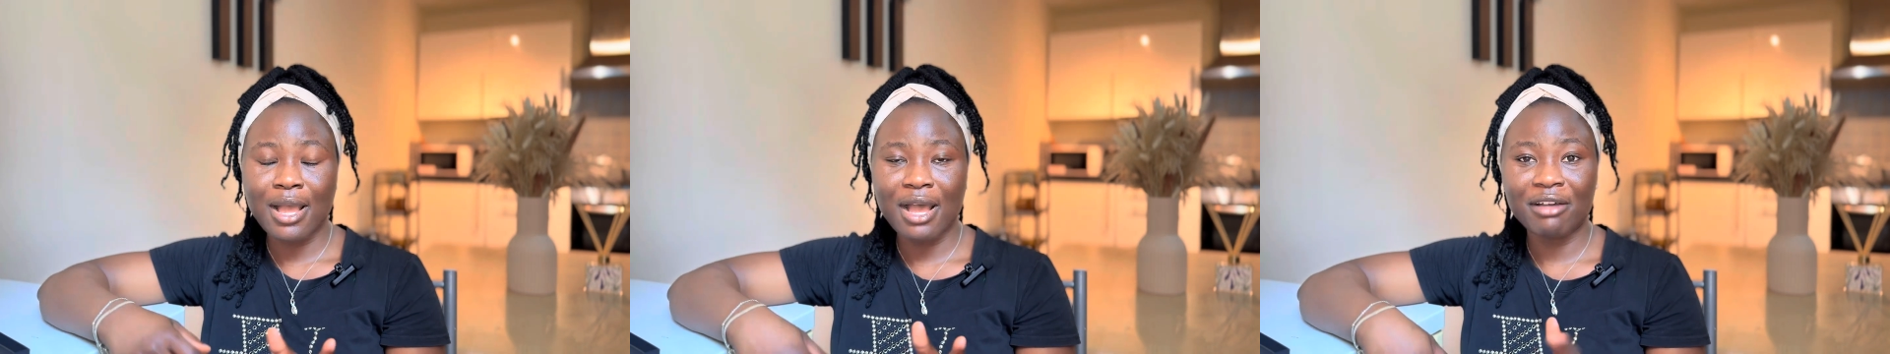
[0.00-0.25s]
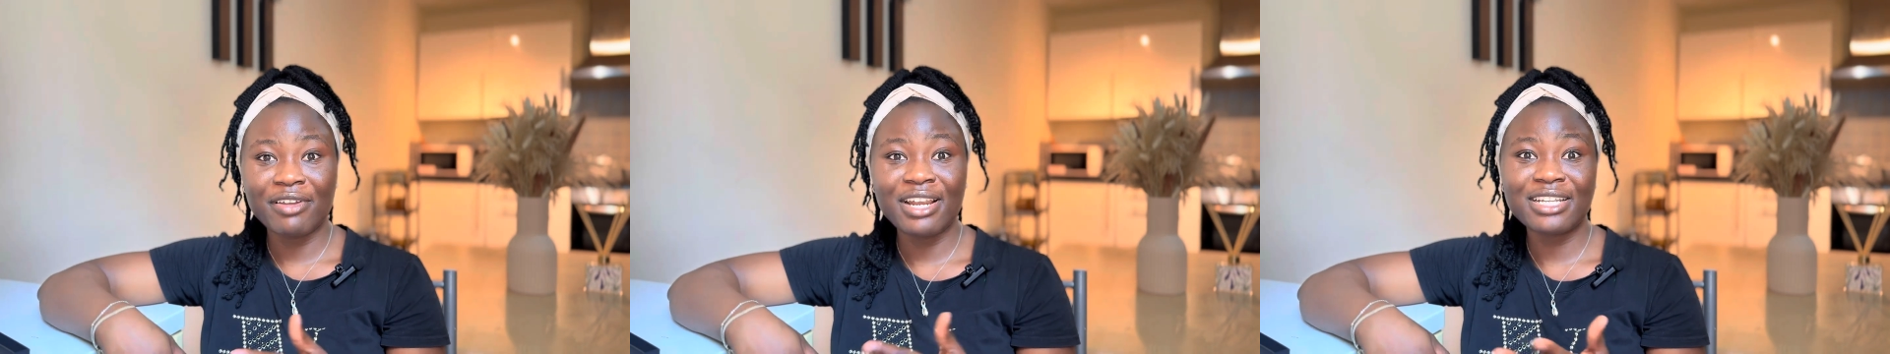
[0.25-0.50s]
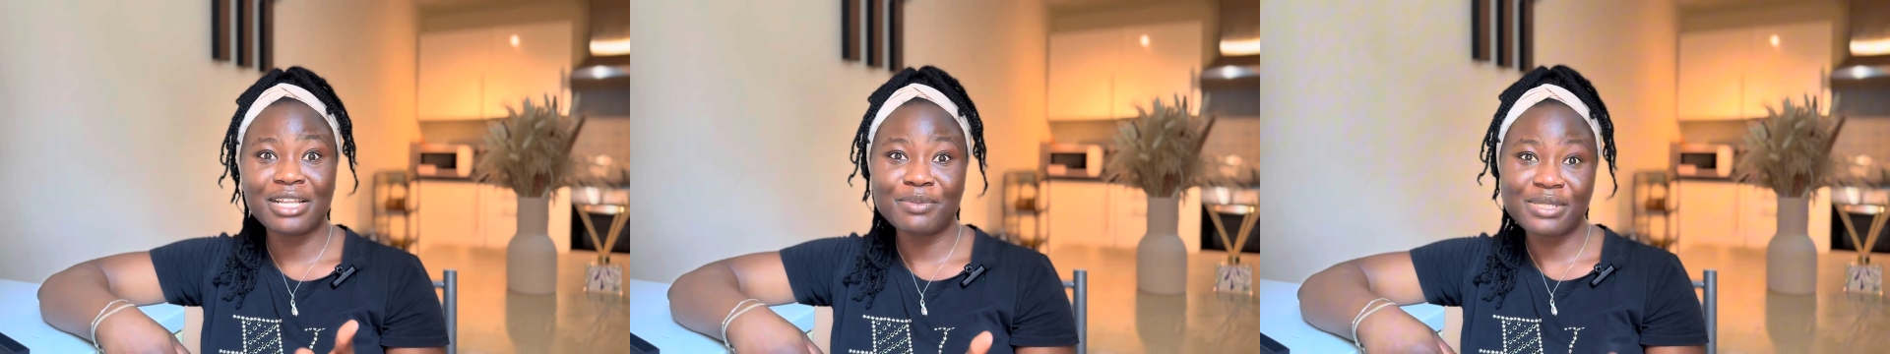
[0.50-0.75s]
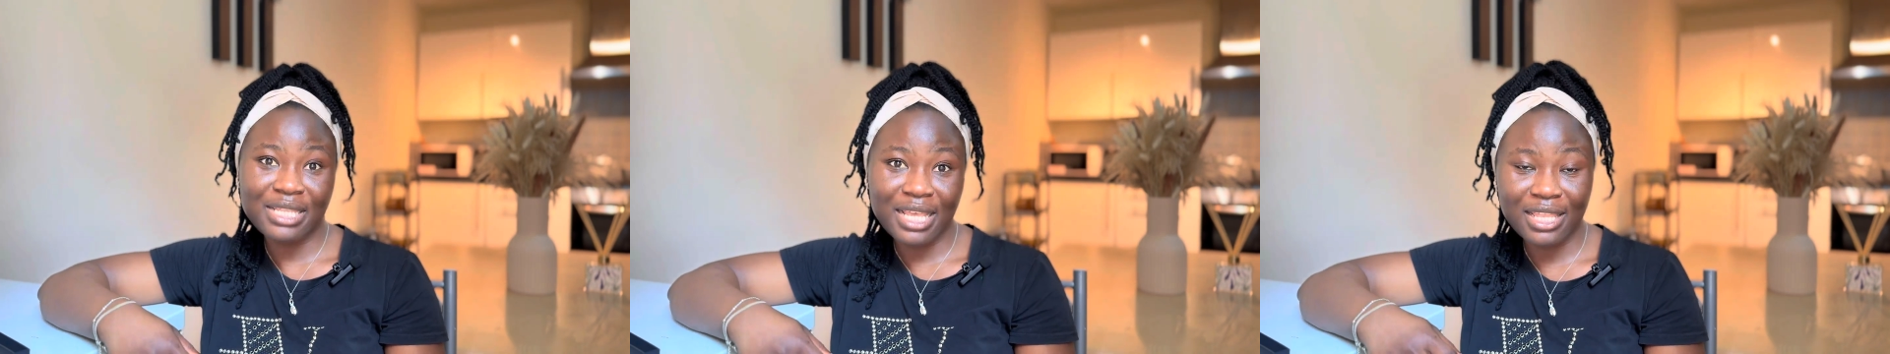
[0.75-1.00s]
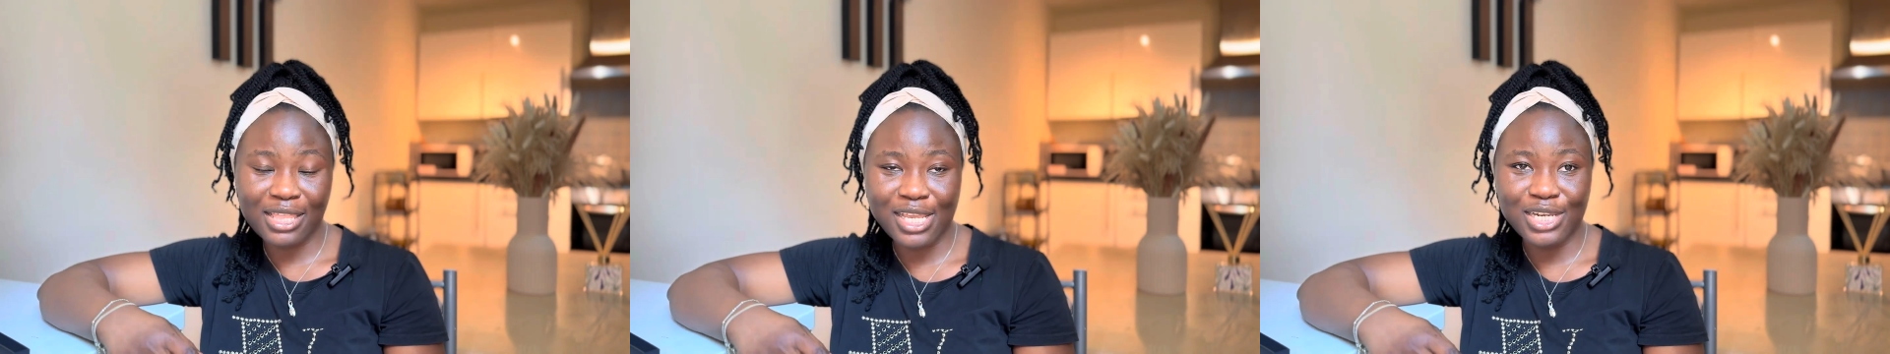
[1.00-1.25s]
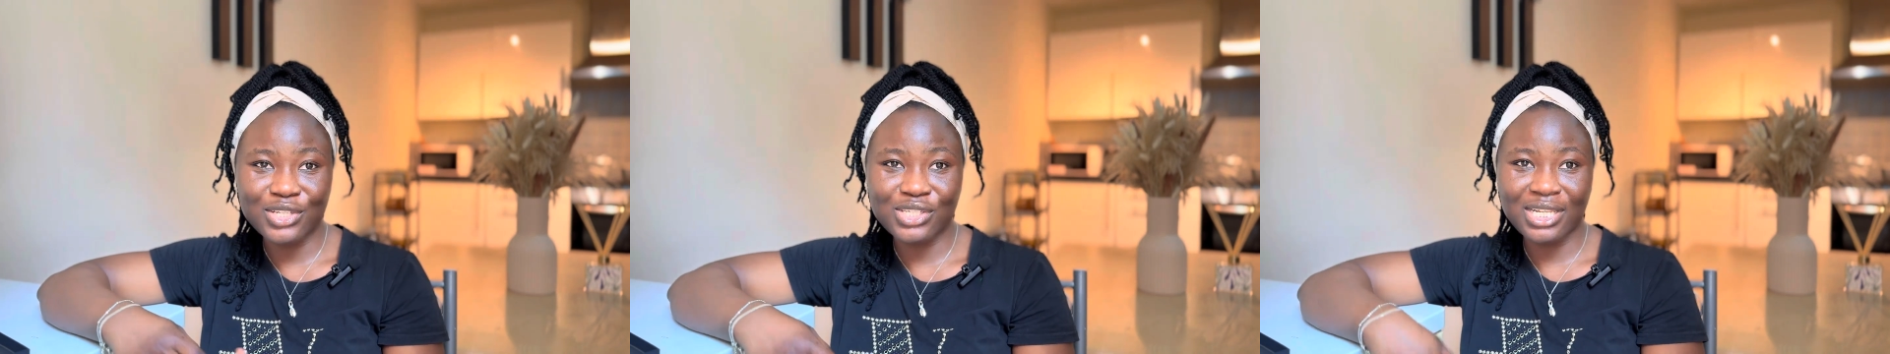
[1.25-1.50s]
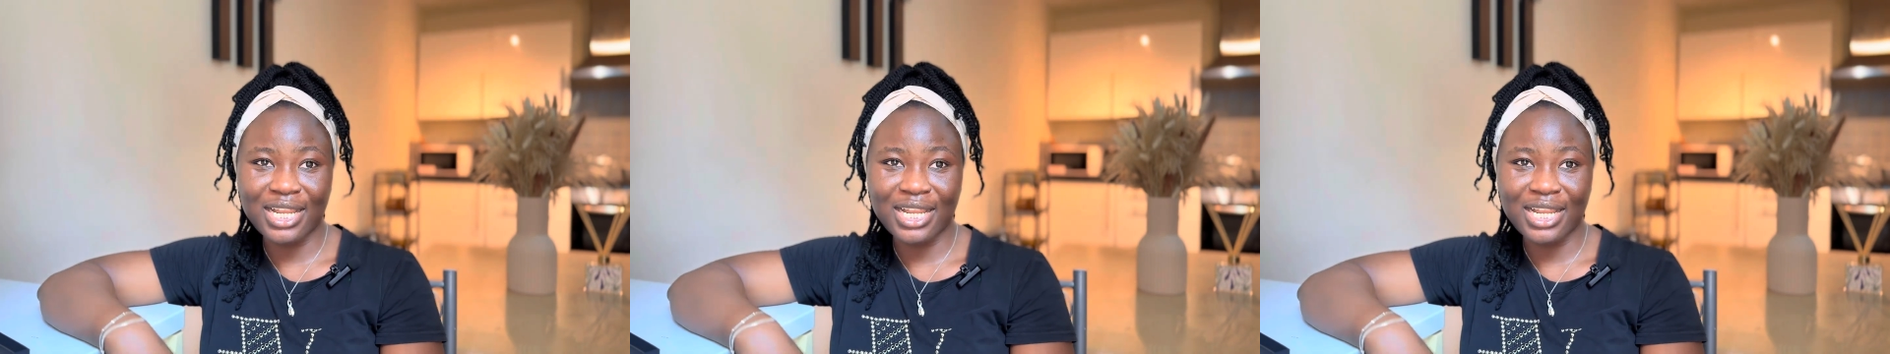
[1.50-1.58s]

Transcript: I've heard them say things